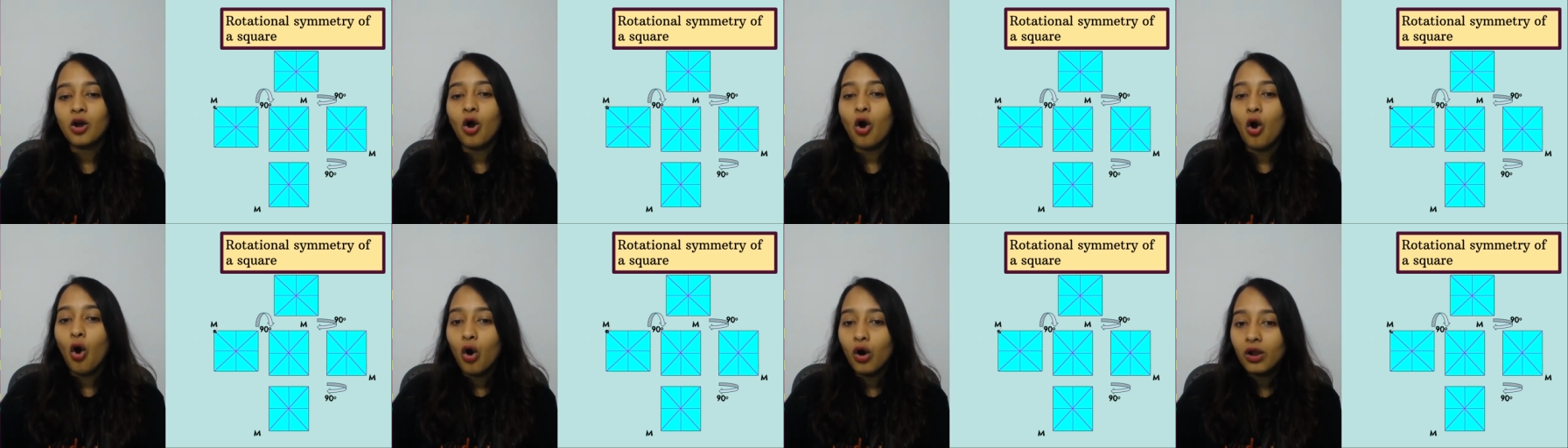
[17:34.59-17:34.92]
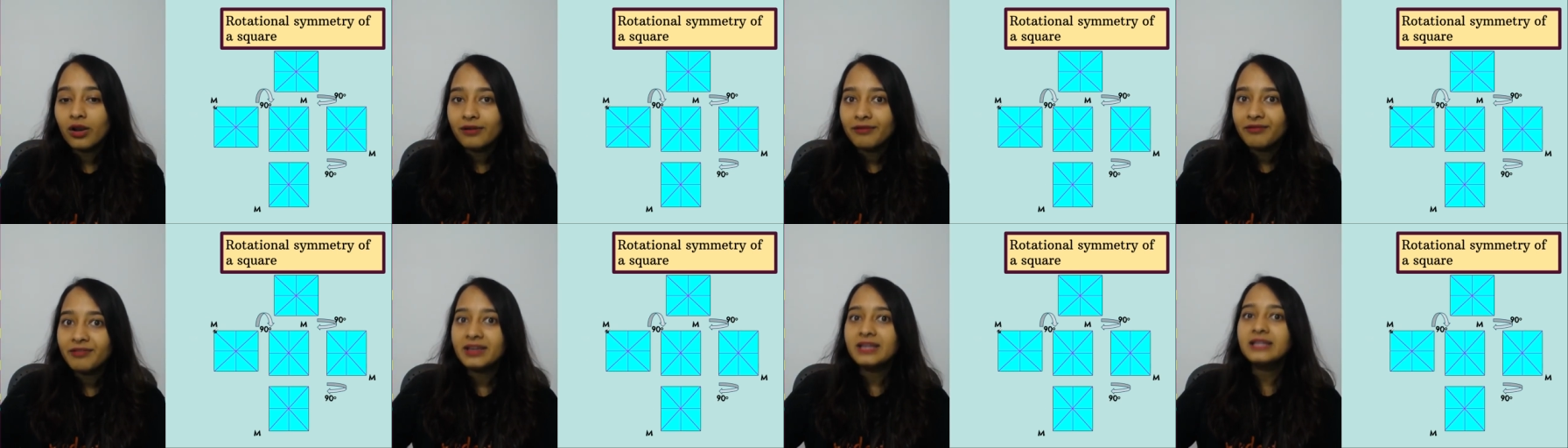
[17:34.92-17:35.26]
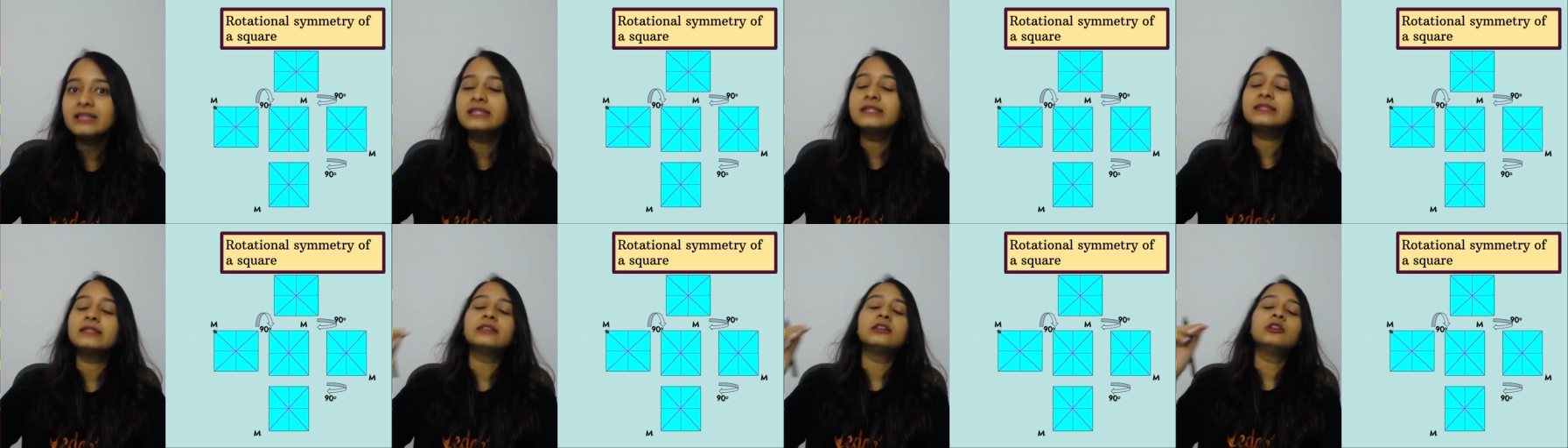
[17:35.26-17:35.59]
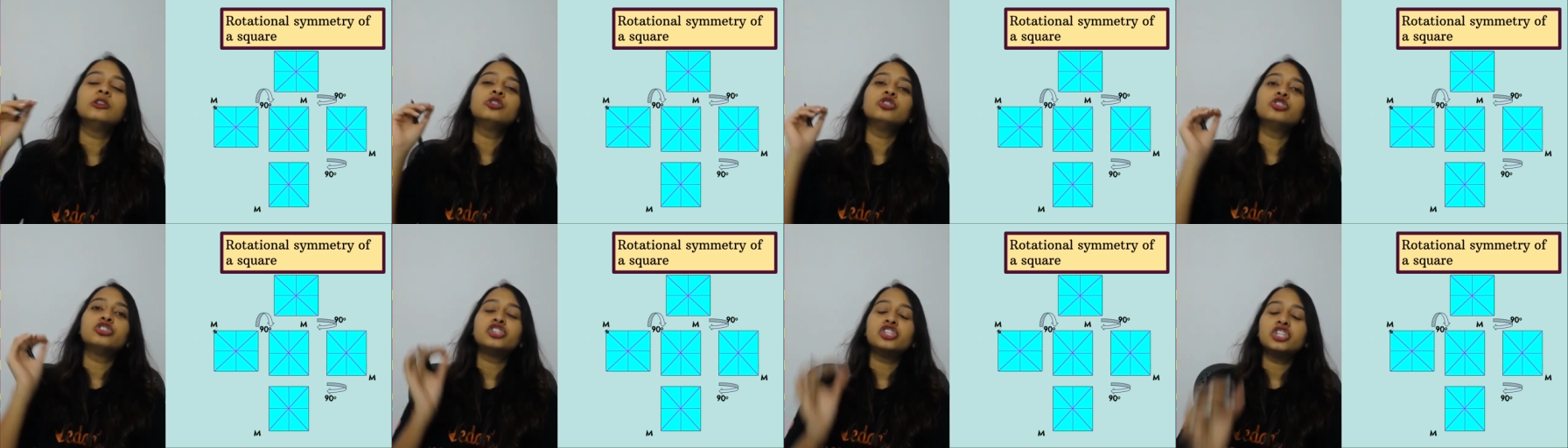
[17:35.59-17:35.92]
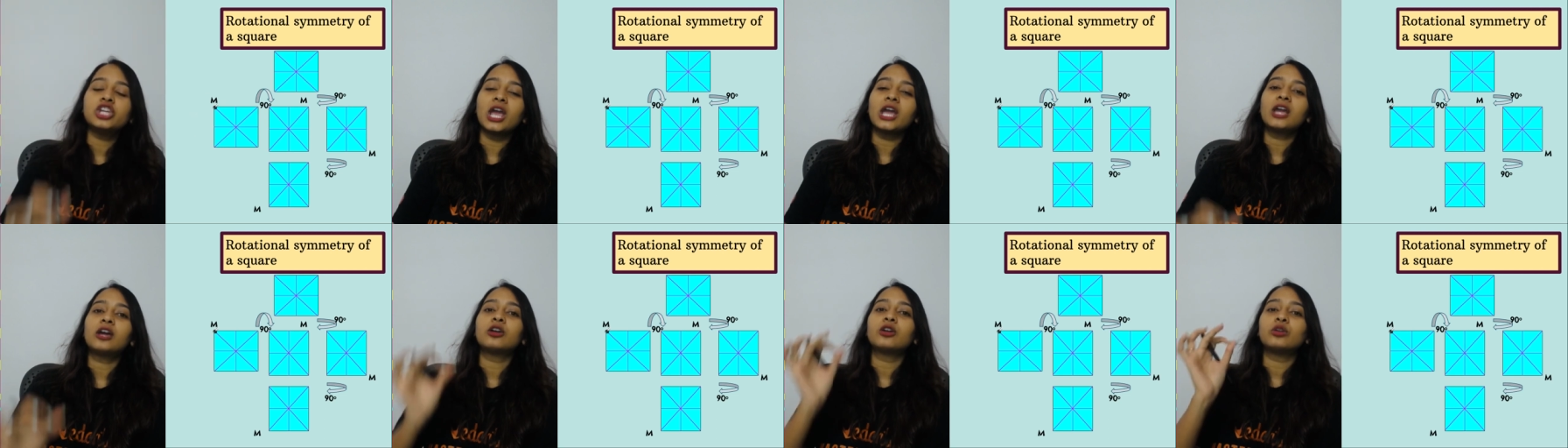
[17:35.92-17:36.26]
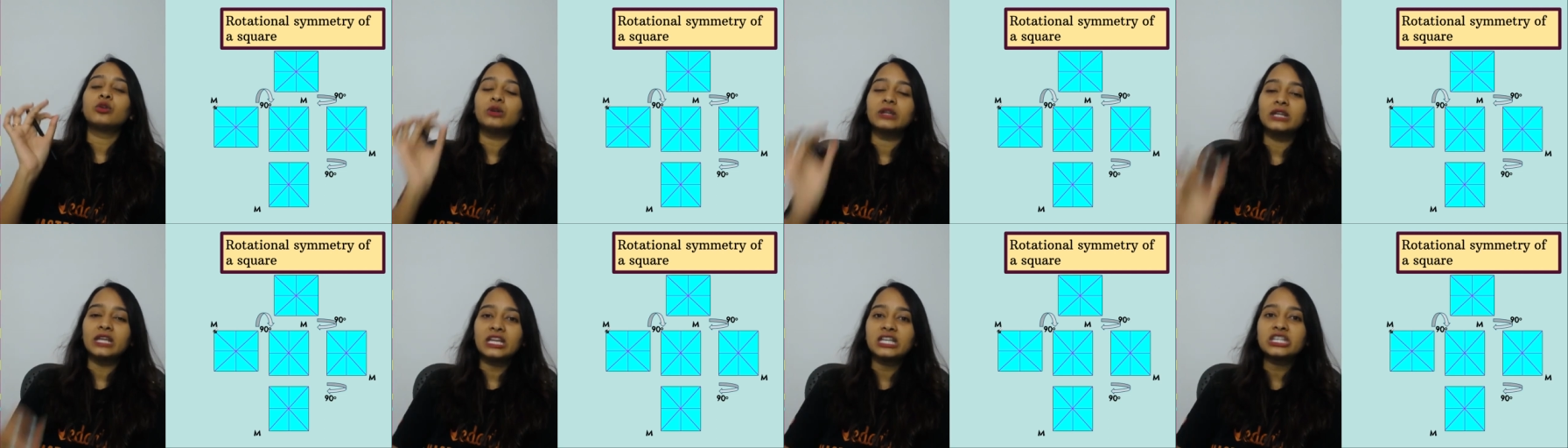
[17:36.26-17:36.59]
Always to check
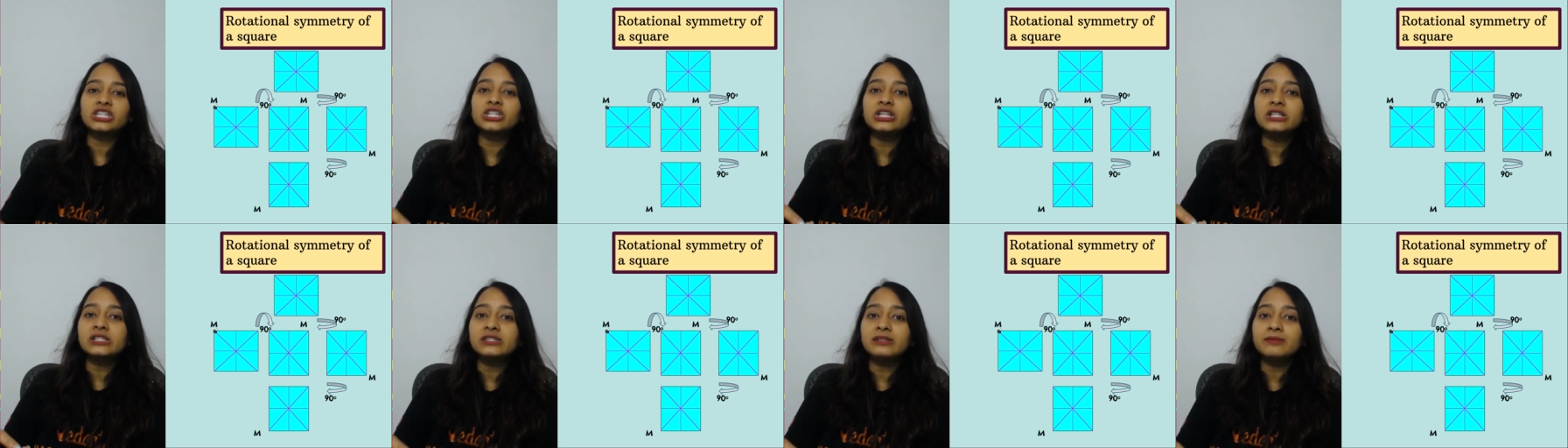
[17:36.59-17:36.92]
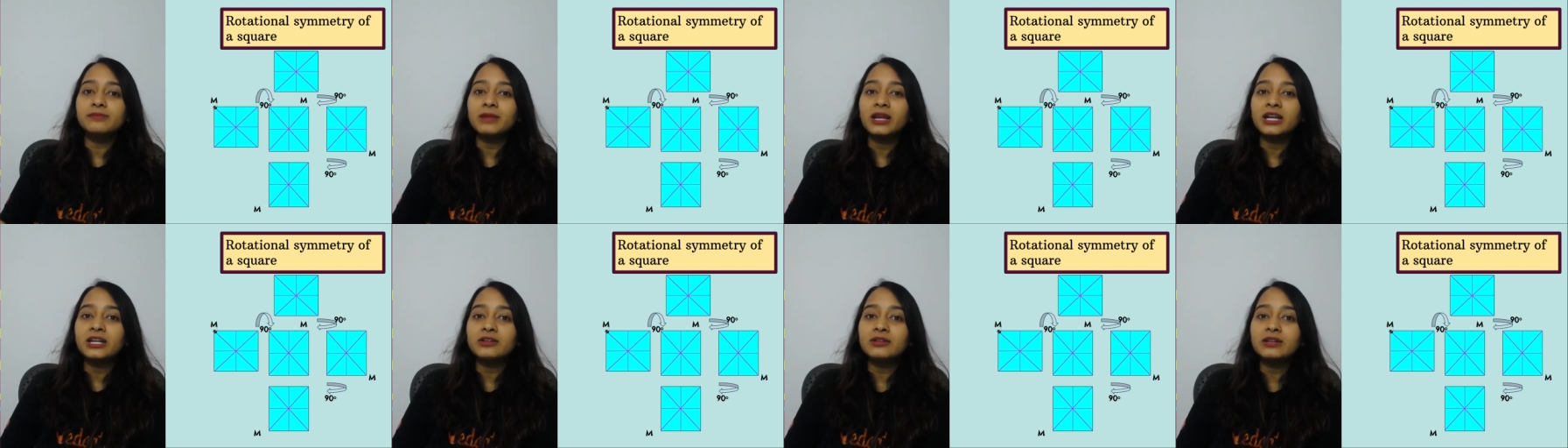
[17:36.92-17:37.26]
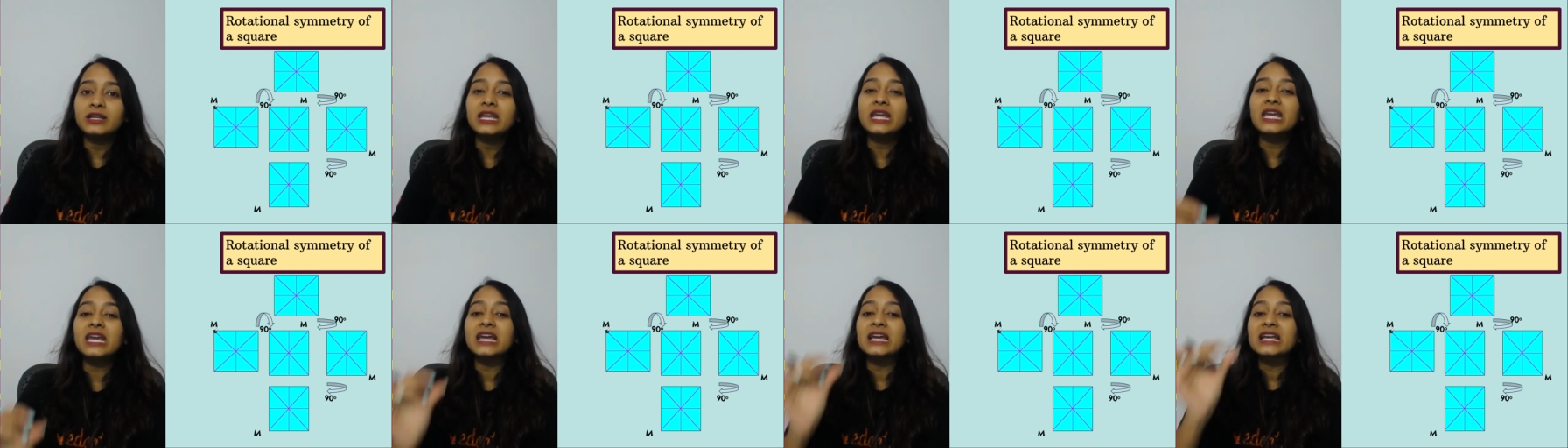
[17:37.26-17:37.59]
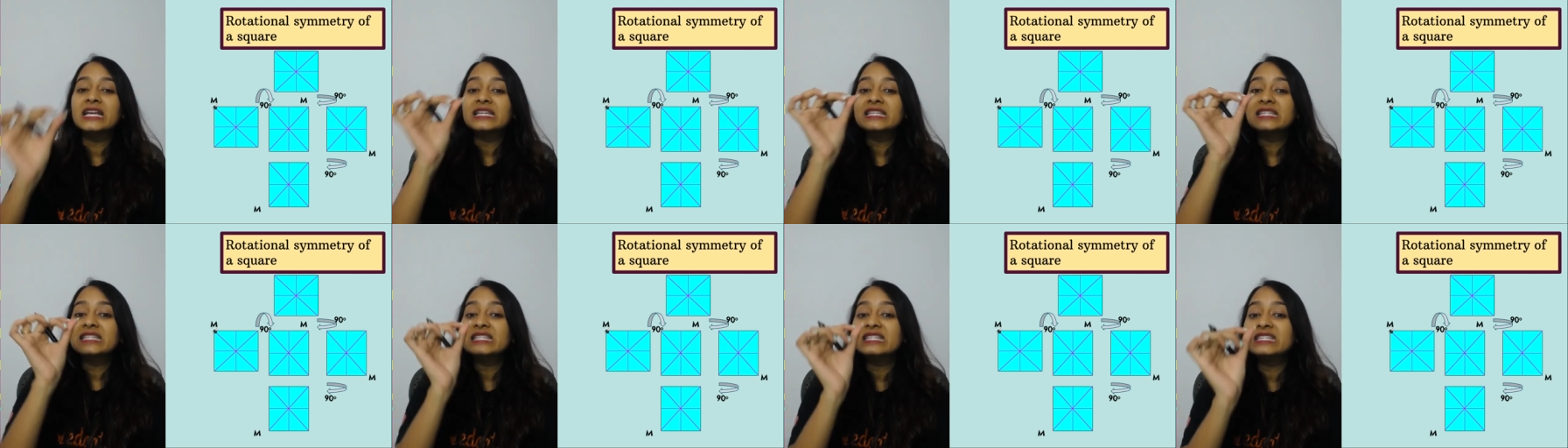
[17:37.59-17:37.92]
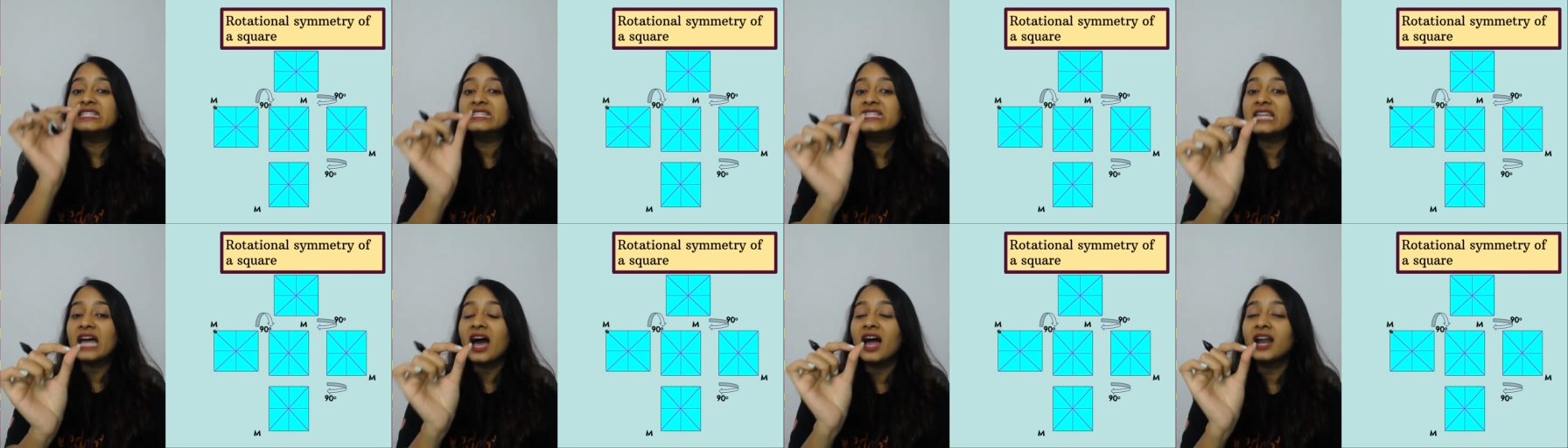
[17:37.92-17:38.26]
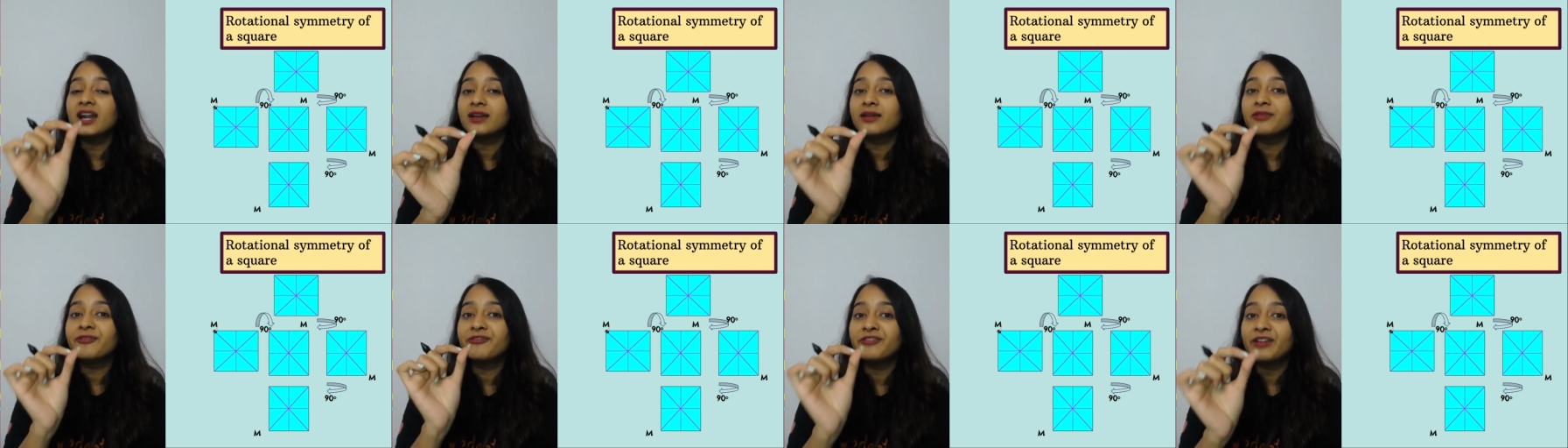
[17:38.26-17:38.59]
rotational symmetry,
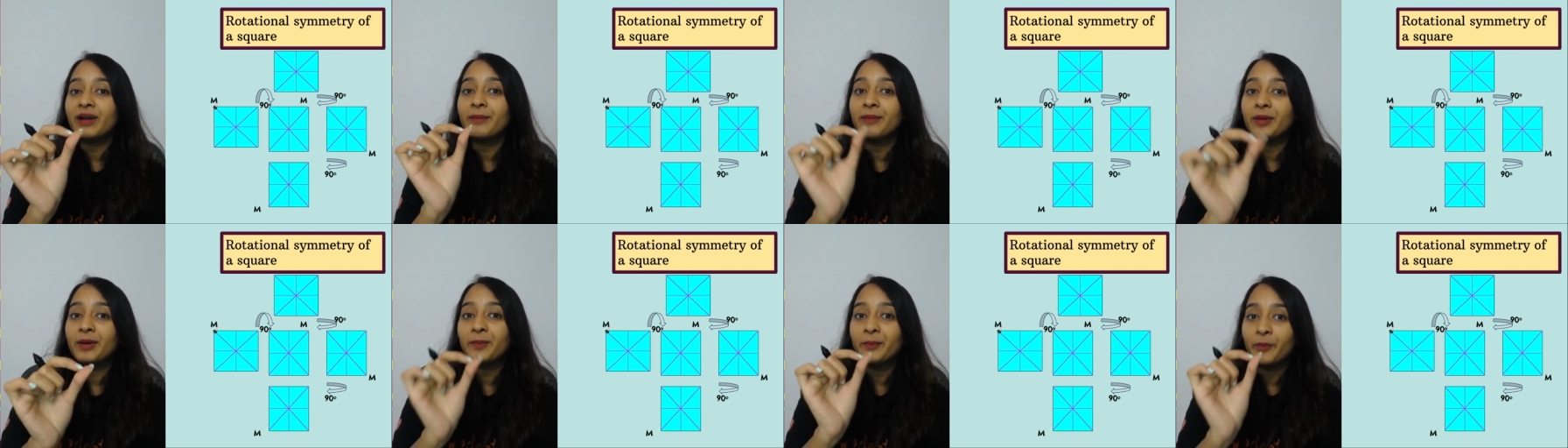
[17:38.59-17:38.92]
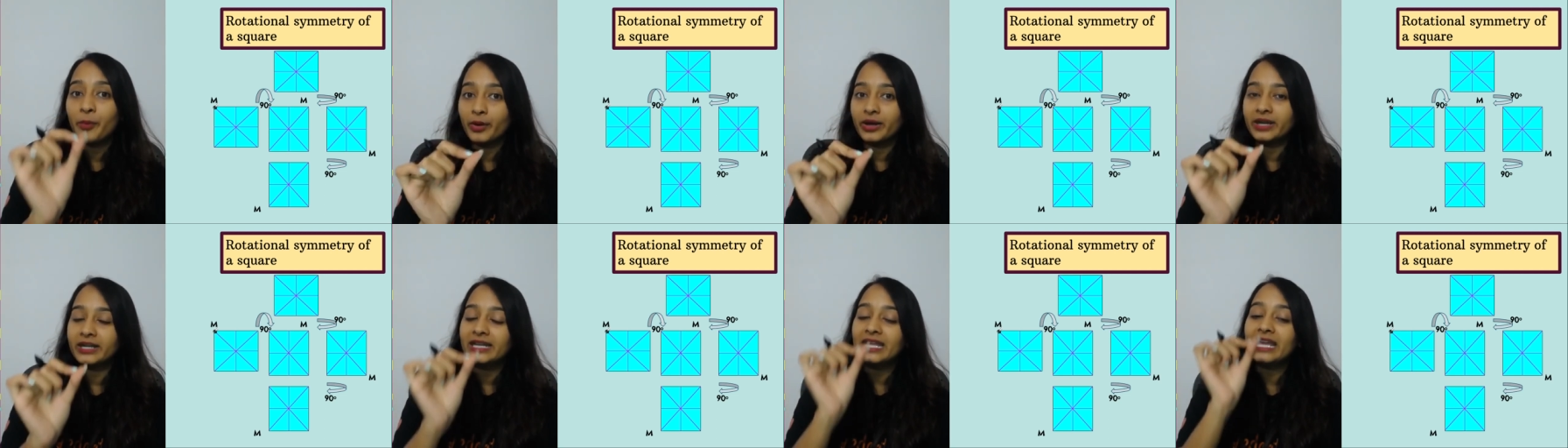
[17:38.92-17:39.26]
start from a point.